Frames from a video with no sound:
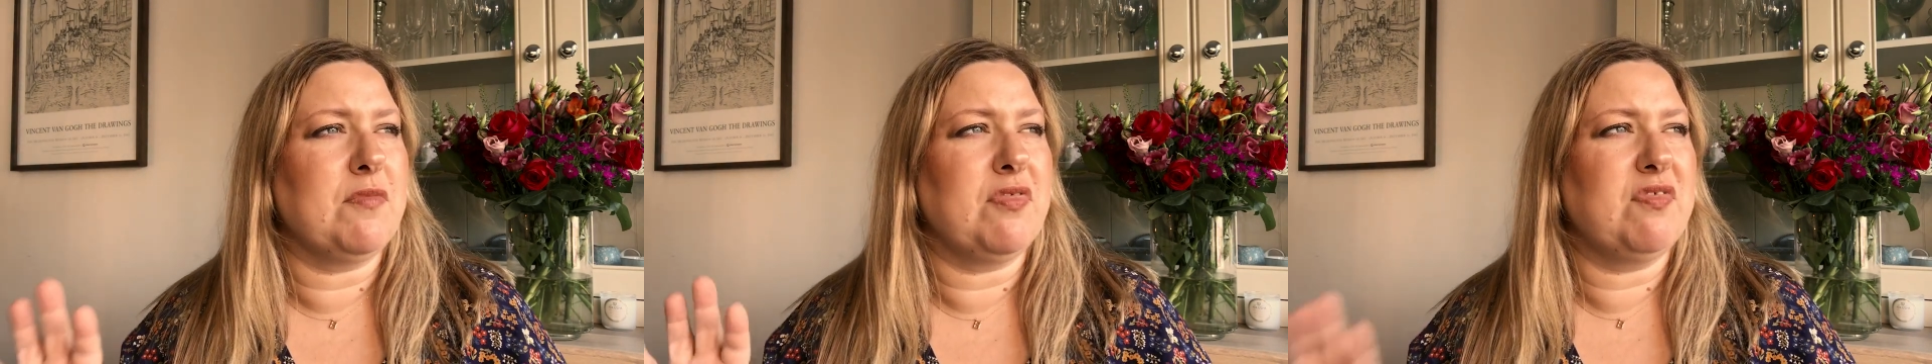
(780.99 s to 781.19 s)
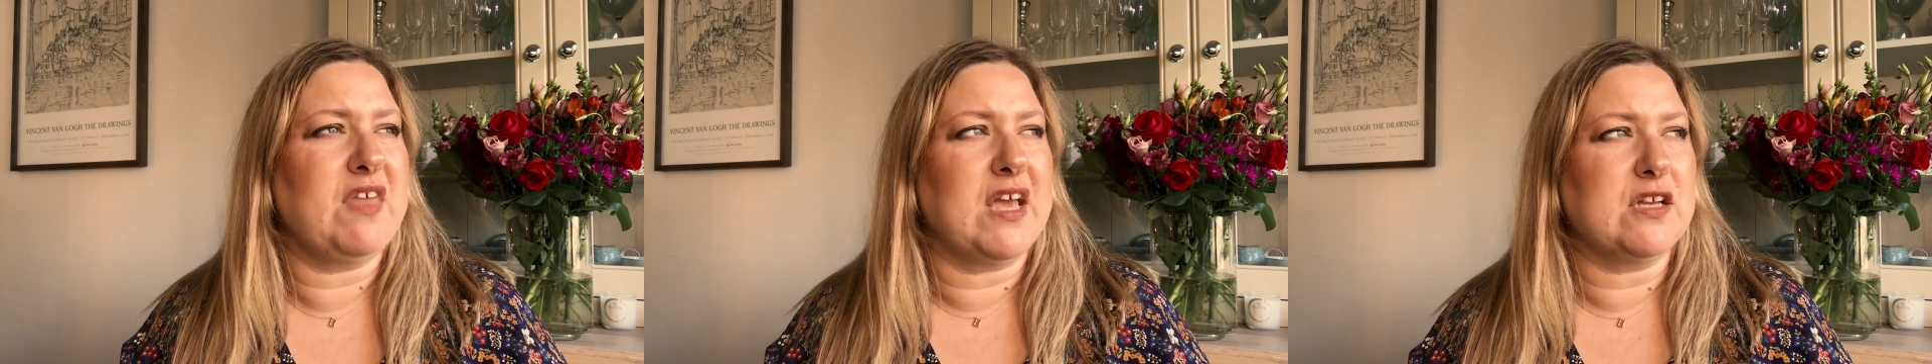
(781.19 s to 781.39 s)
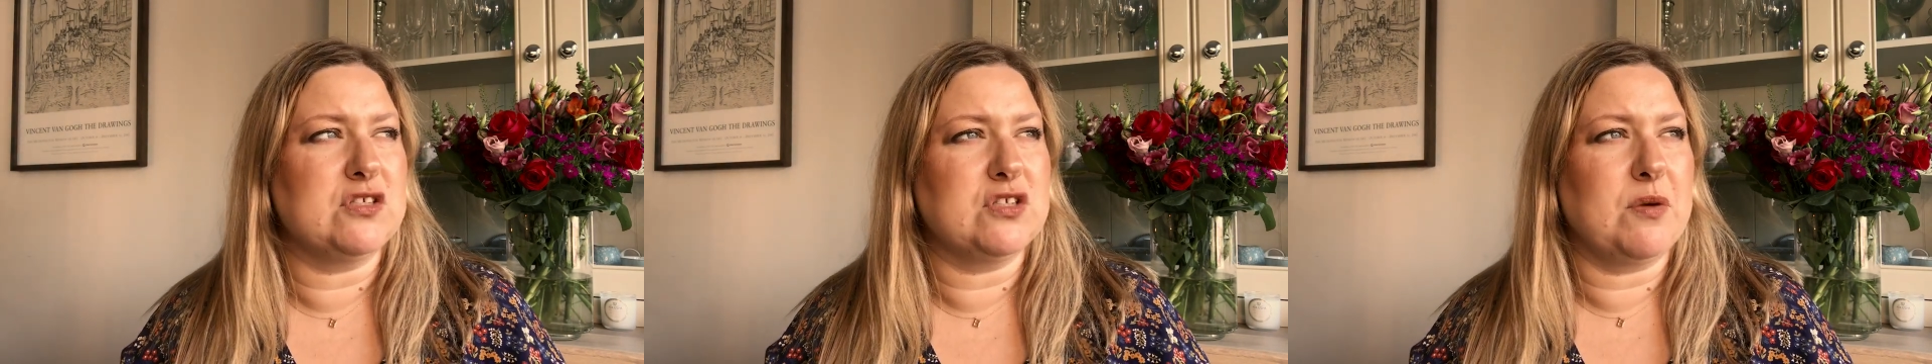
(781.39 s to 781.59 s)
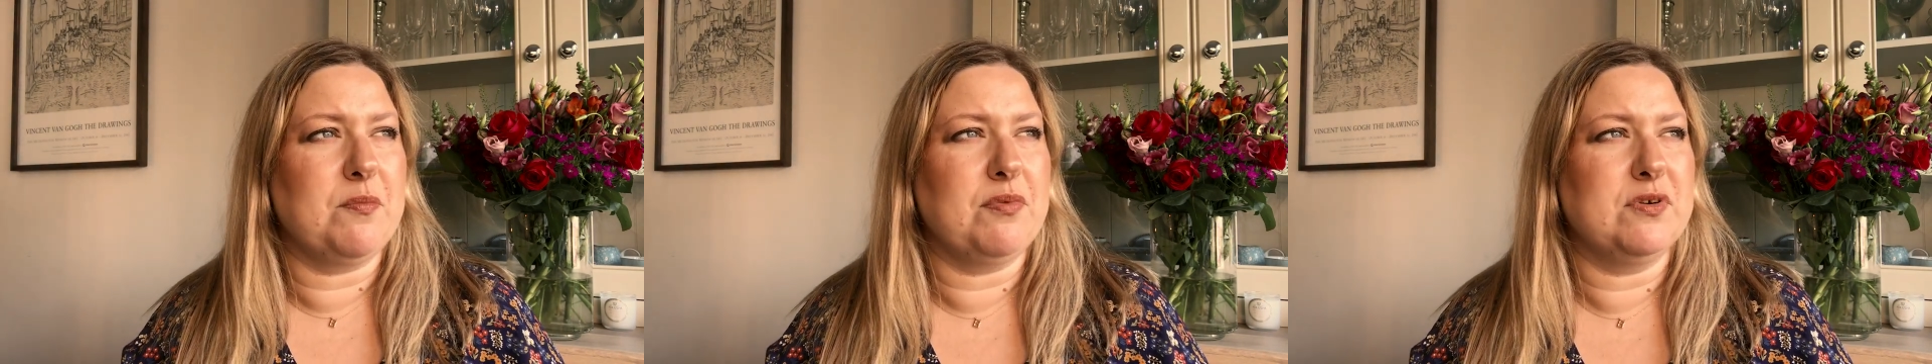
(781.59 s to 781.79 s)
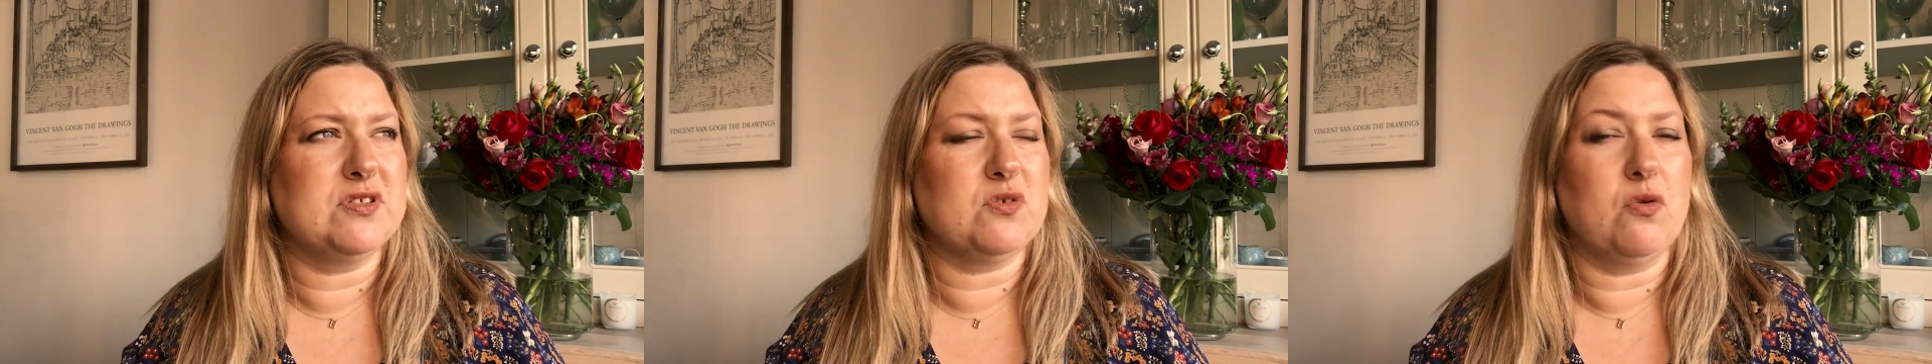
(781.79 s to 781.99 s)
thick
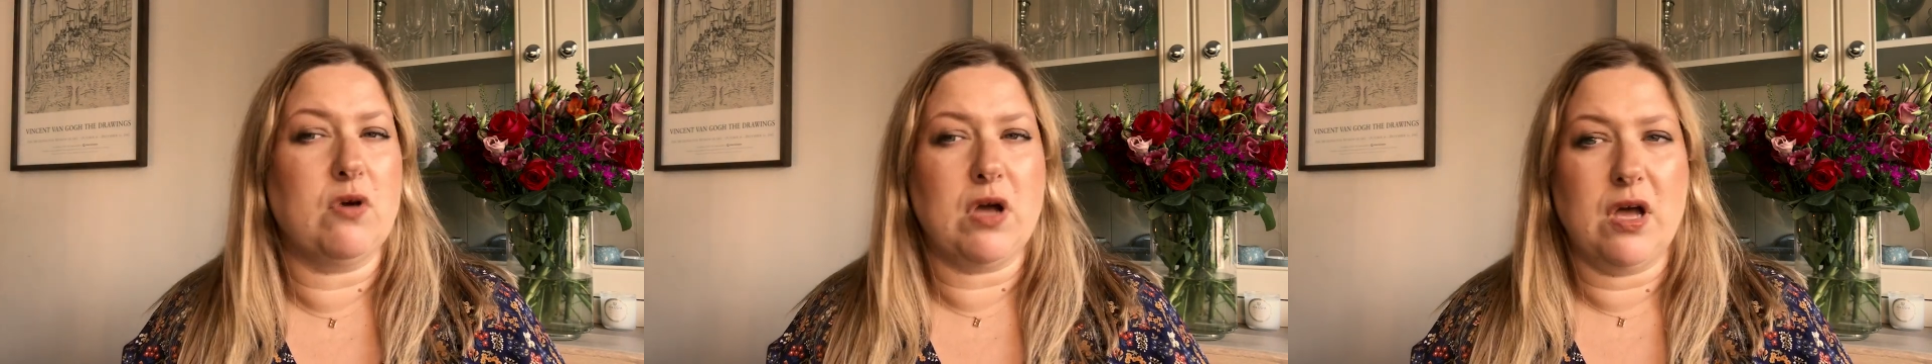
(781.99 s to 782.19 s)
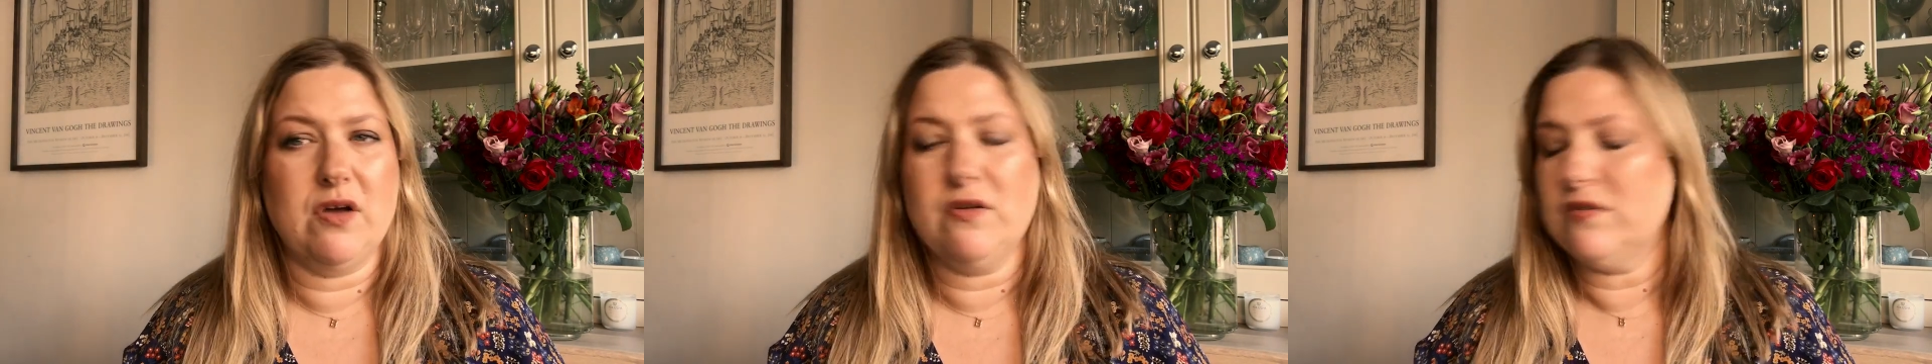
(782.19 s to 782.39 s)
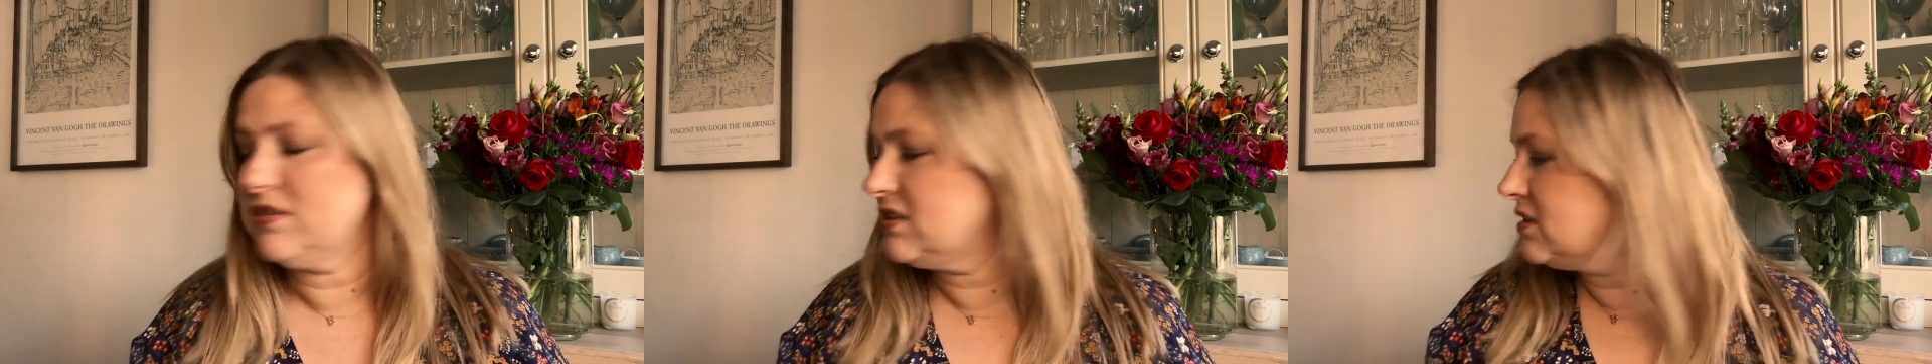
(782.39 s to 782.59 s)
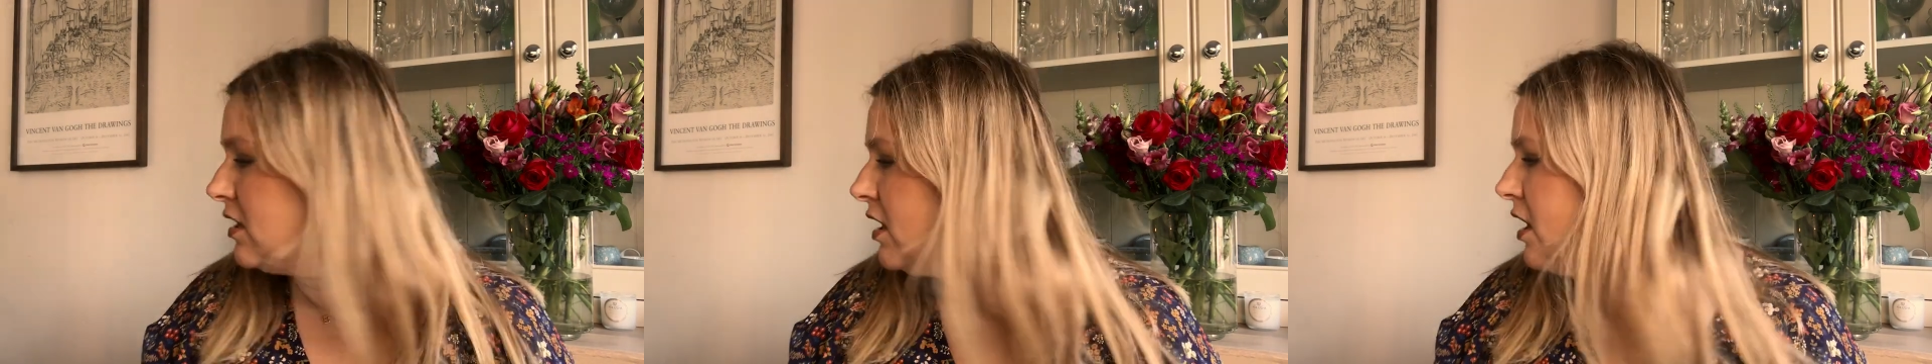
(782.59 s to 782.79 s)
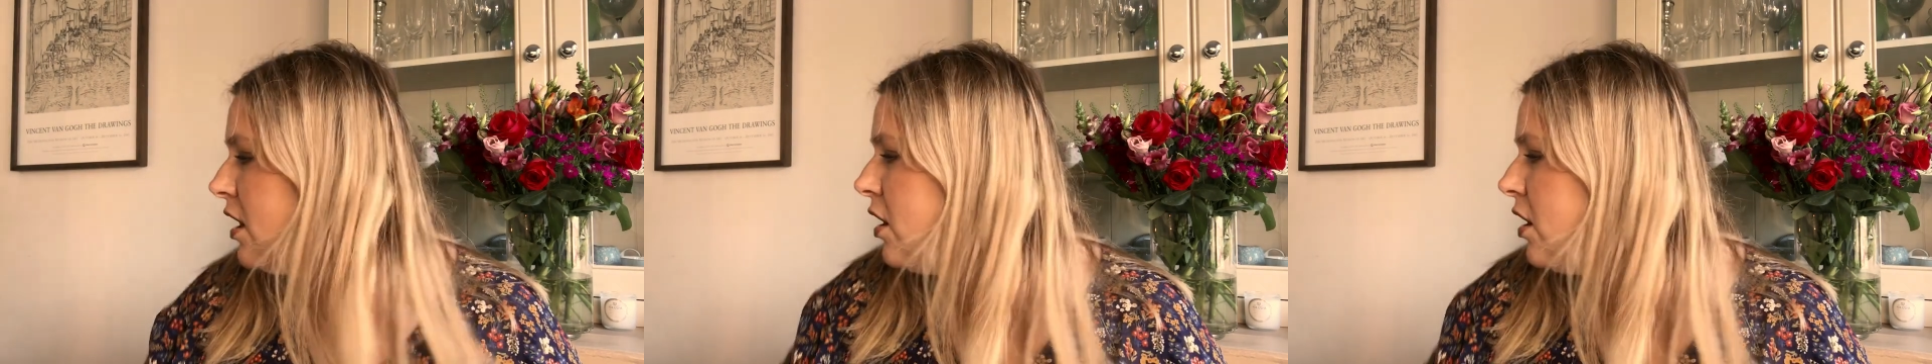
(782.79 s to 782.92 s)
jumpers or coats.